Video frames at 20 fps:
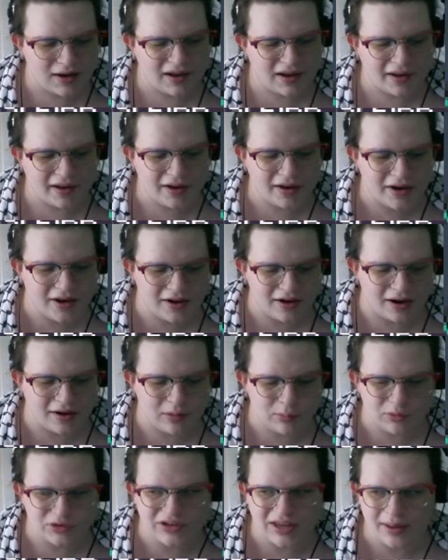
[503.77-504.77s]
I
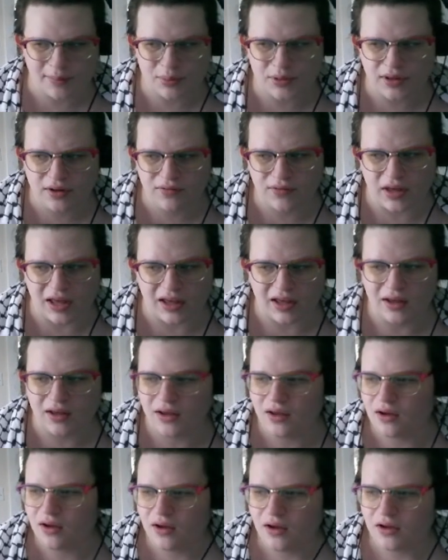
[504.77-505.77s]
almost can't believe it.
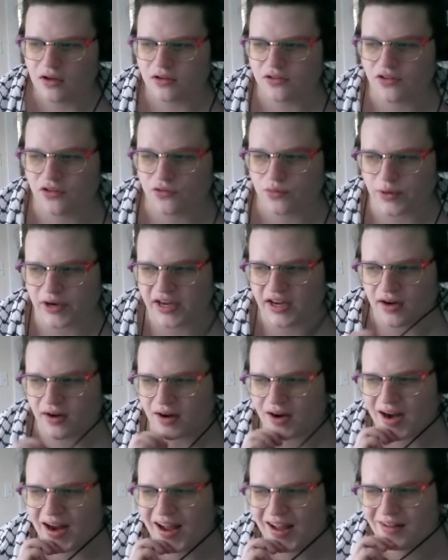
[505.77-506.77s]
Since we're here,
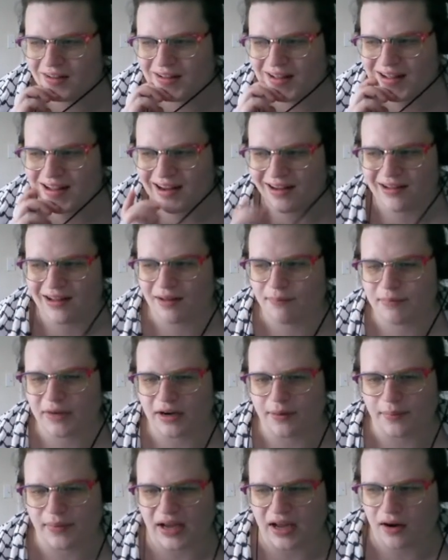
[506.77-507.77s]
how about a
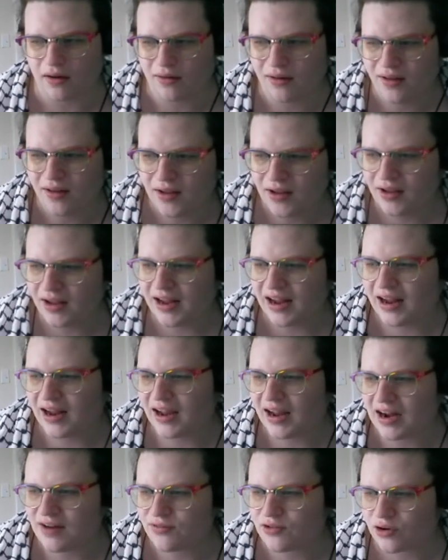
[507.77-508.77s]
battle?
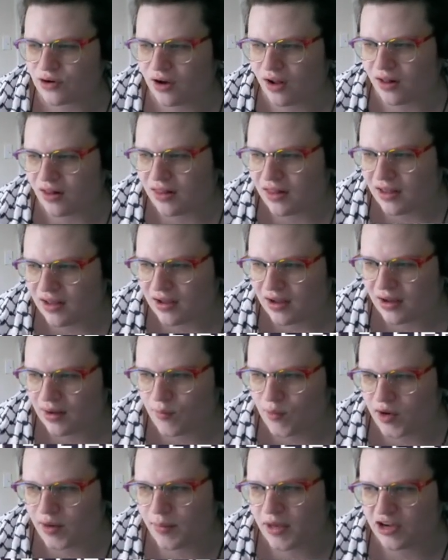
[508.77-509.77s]
After all, I
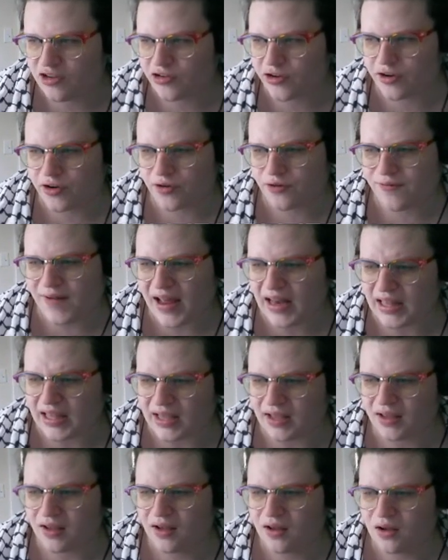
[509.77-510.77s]
want to make sure you're
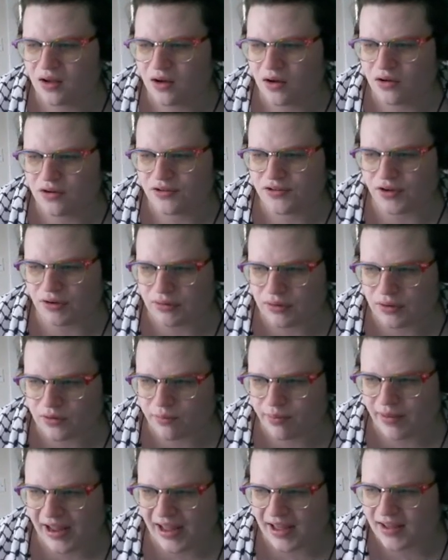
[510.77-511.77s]
ready. Don't hold
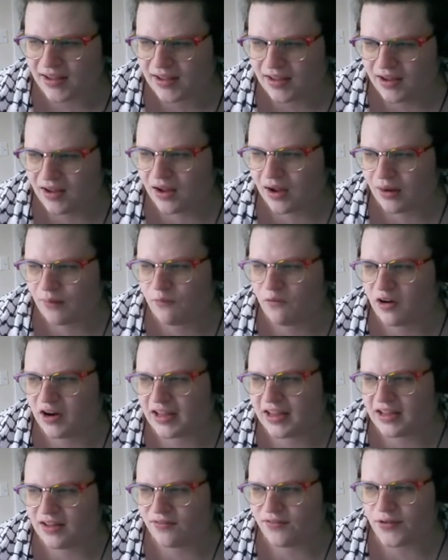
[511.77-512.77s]
back. I want to
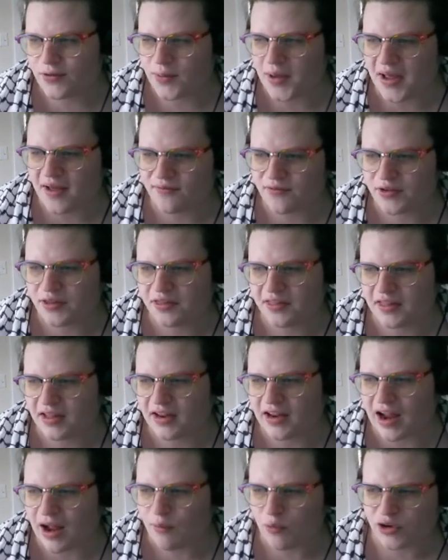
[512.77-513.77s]
give you everything.
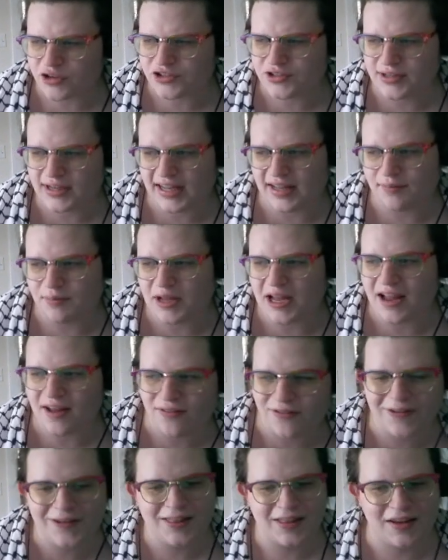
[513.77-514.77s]
I want you to give me
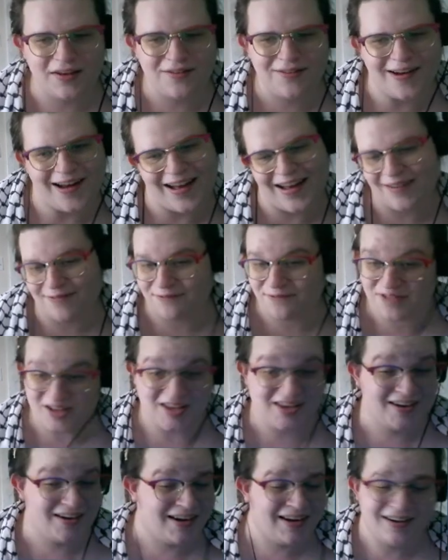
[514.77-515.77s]
everything you got,
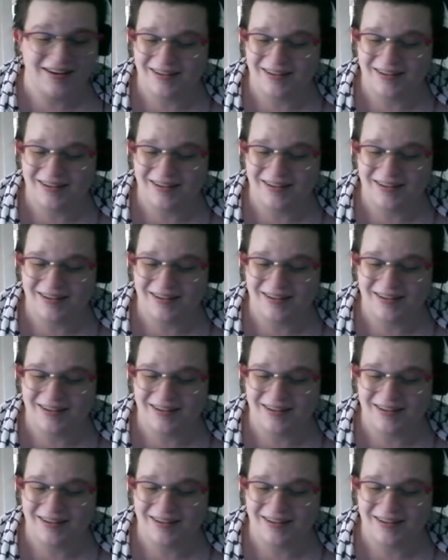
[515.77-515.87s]
Finn.